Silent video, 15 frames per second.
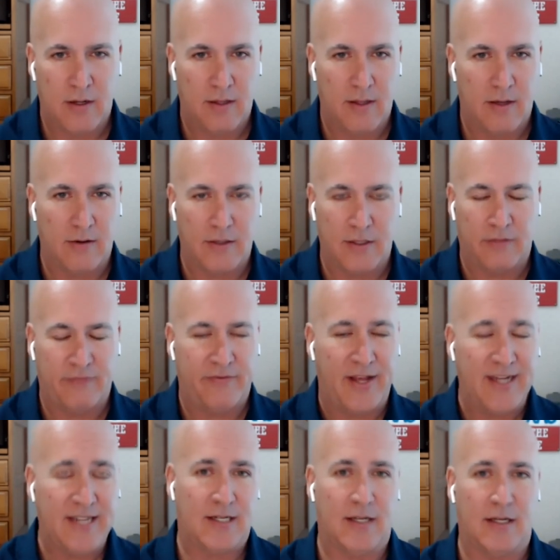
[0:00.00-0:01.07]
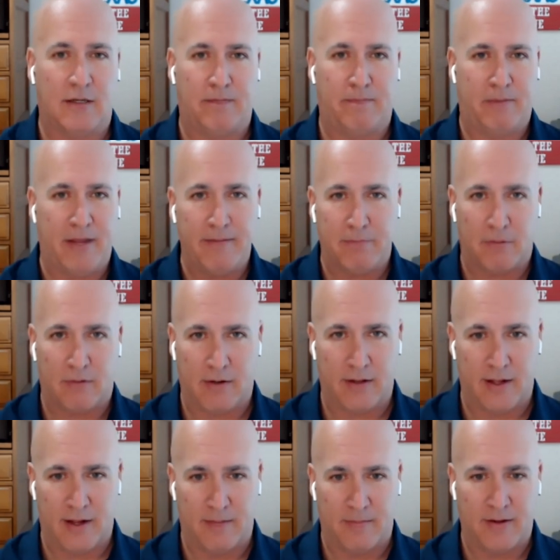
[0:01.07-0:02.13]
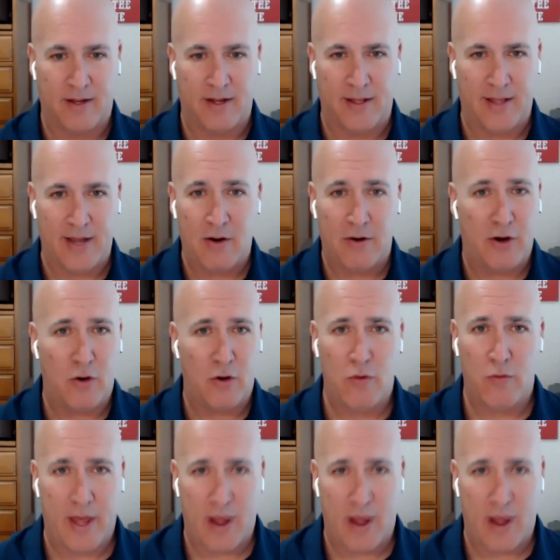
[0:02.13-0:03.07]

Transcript: that are just faceless people to them, and they don't know who they